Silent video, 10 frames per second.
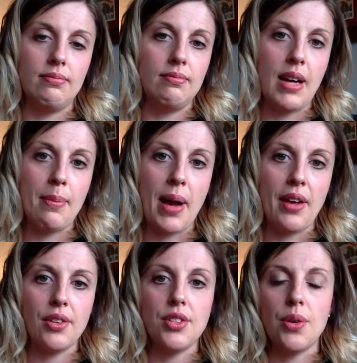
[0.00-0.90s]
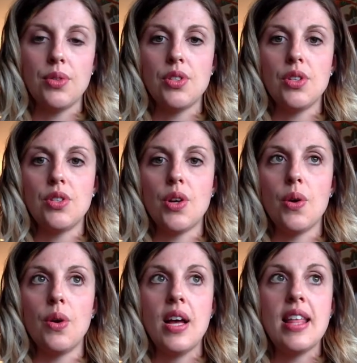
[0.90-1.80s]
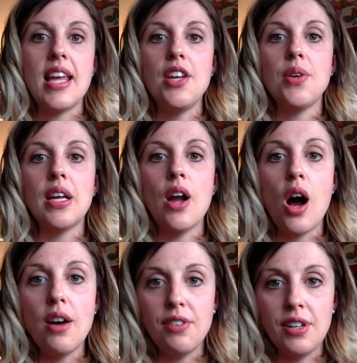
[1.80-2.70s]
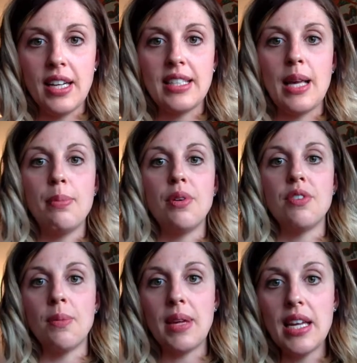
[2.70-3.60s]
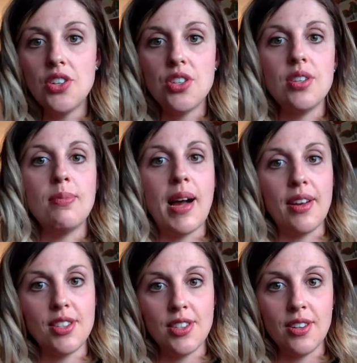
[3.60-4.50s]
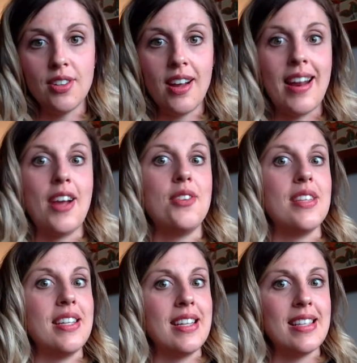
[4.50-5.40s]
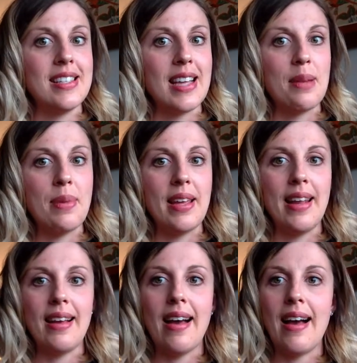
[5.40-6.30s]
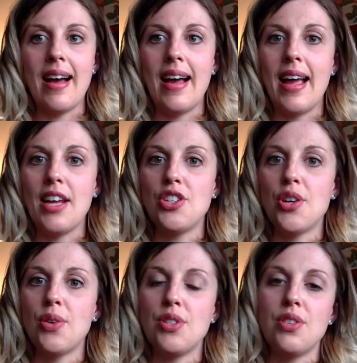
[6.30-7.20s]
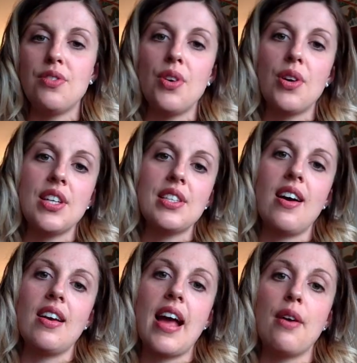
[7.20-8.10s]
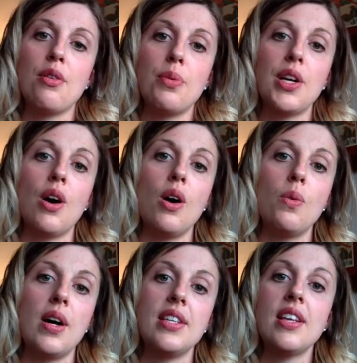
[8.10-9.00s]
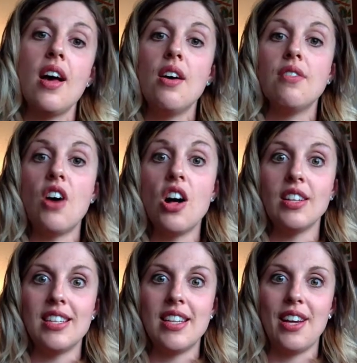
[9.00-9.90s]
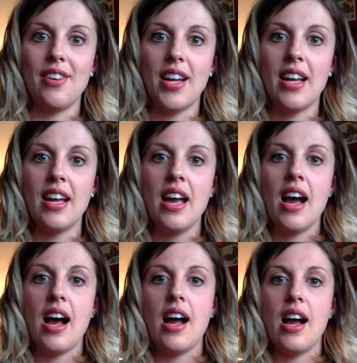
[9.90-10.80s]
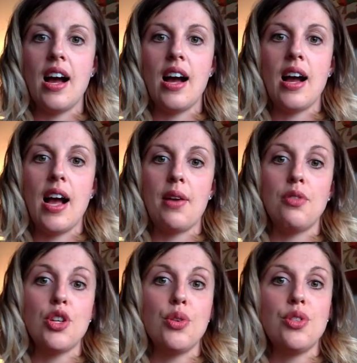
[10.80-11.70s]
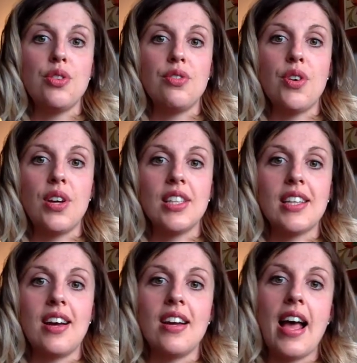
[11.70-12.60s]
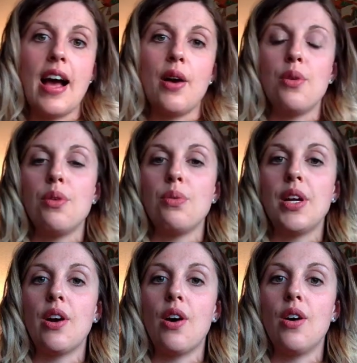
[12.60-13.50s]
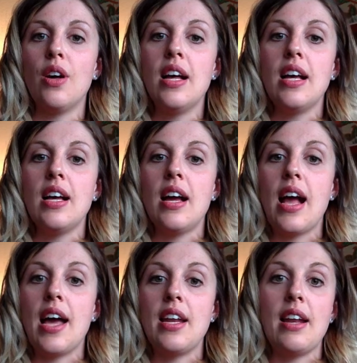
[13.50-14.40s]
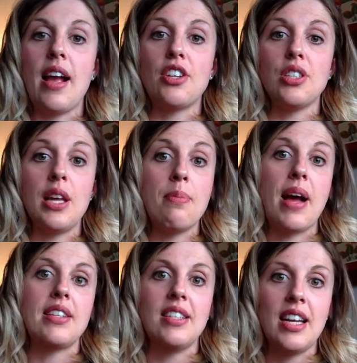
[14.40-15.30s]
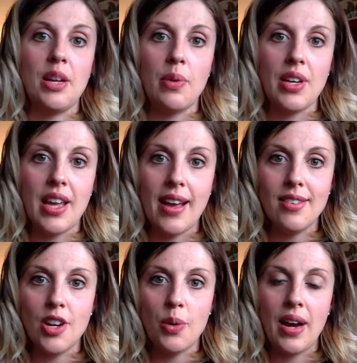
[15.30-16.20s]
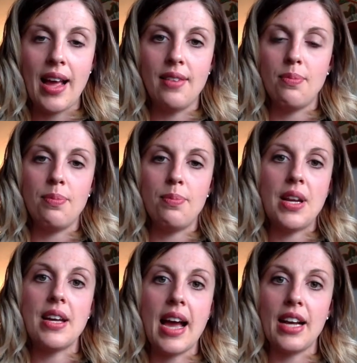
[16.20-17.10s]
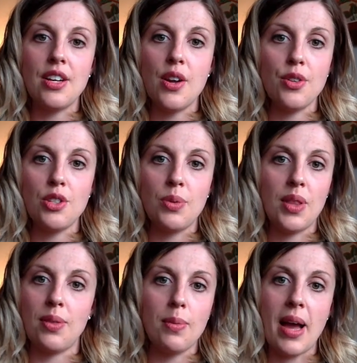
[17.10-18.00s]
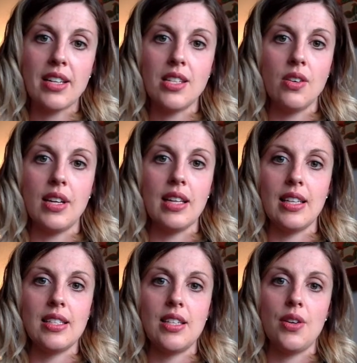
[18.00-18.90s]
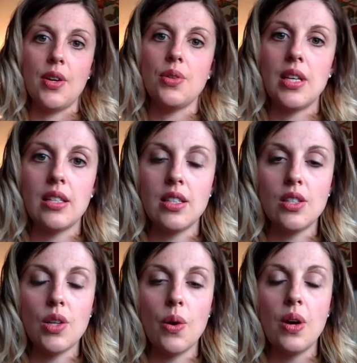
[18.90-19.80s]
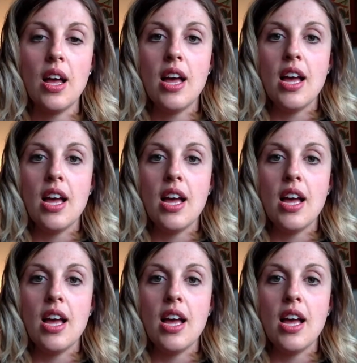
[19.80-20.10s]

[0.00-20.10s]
milestones. So then you can offer an example from each milestone on how you didn't incite panic. I chose to focus on how the recall was voluntary. I chose to focus on how the recall hadn't actually impacted anyone yet. No one had been diagnosed with the bacteria listeriosis. So